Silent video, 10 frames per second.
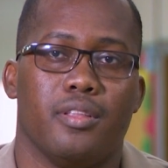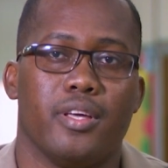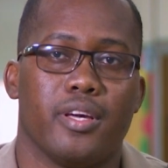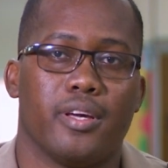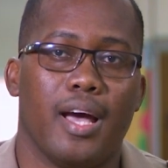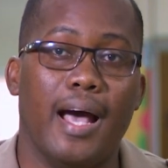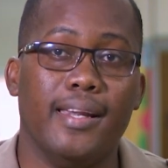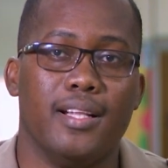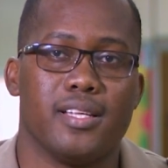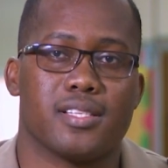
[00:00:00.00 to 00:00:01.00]
the
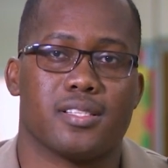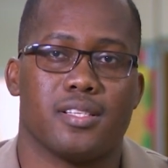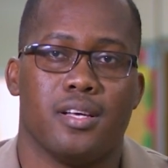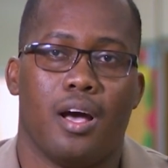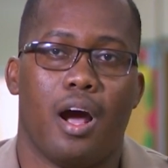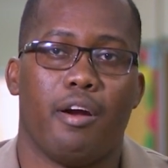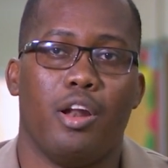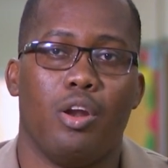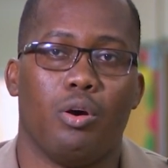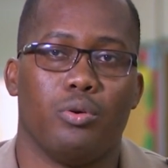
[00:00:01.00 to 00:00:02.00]
analysts are
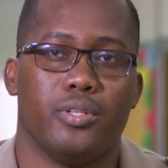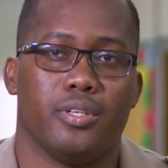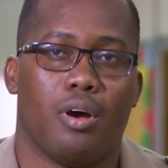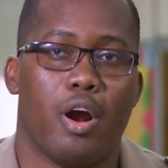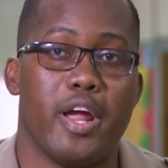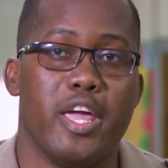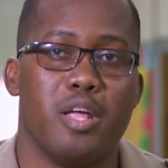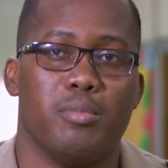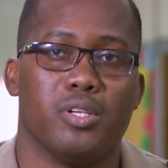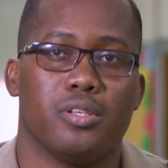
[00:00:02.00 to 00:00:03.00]
allowed, are
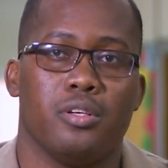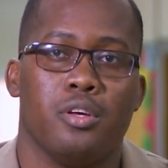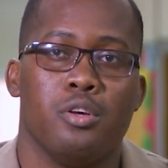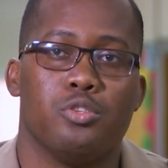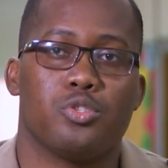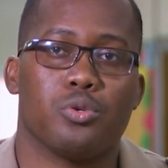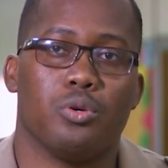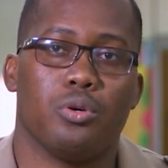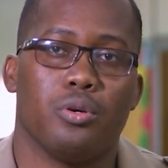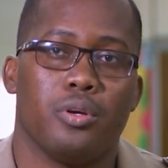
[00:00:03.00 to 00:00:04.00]
able
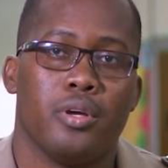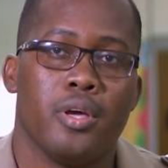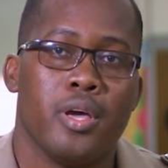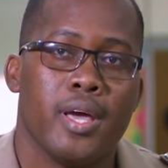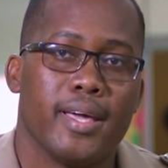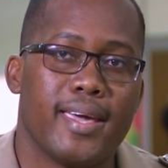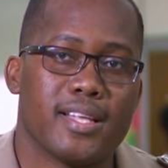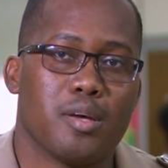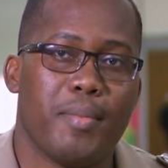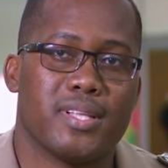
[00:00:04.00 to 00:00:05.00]
to
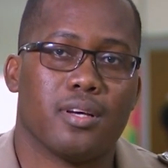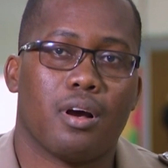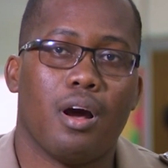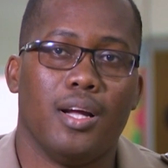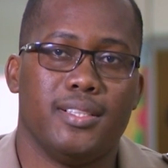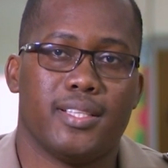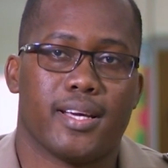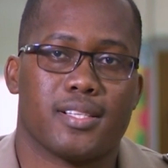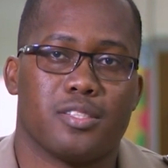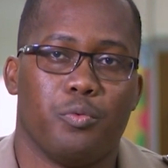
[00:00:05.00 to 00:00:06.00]
get a better
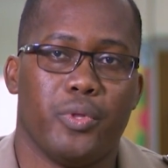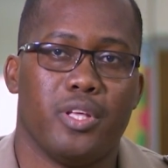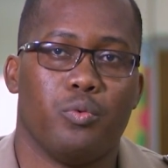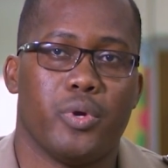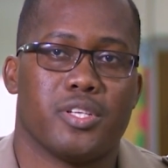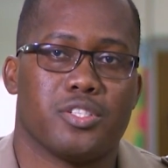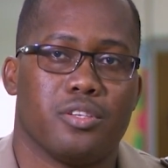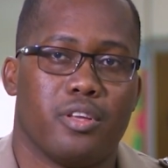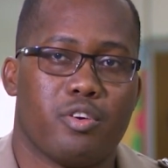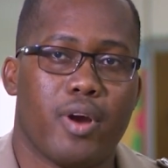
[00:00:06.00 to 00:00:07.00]
context within which
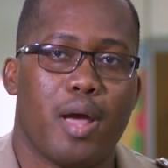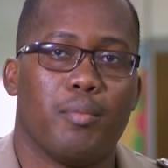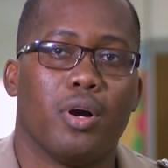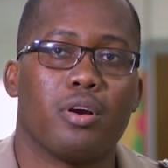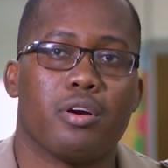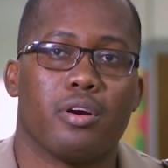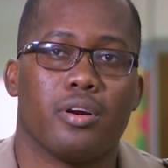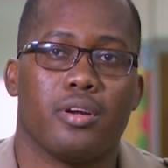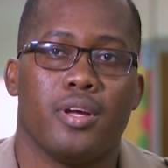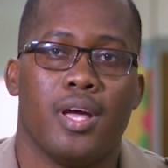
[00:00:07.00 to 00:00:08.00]
the crime
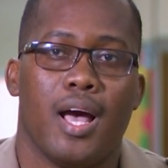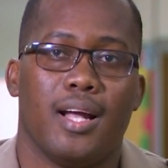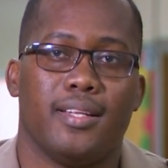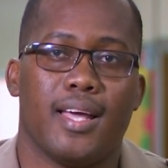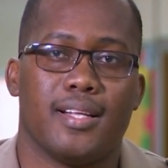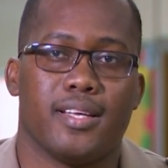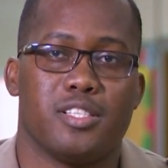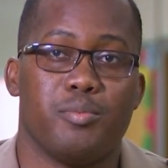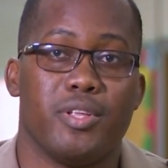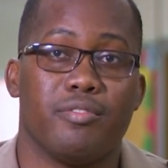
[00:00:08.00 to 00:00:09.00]
occur. And that
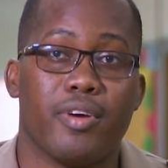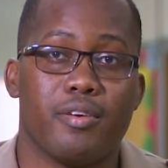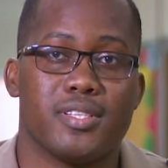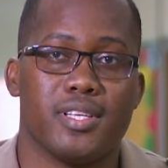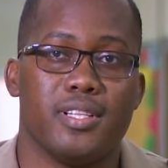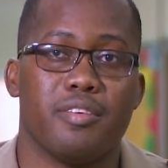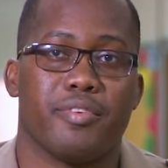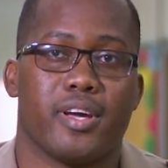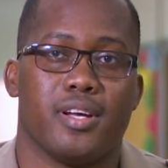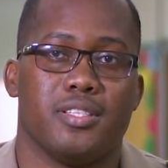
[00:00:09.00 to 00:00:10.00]
has been very
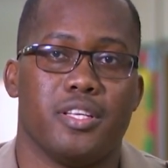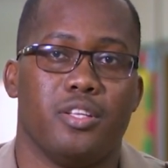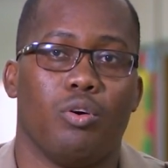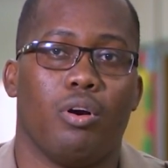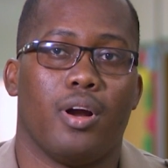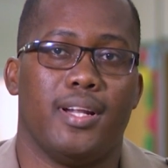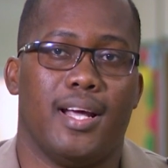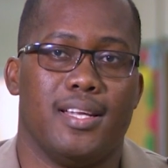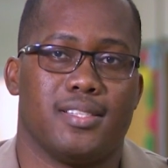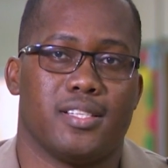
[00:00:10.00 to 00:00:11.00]
significant in our
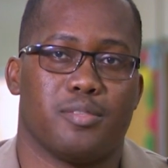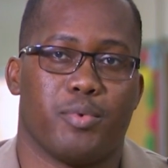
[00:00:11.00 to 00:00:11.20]
analysis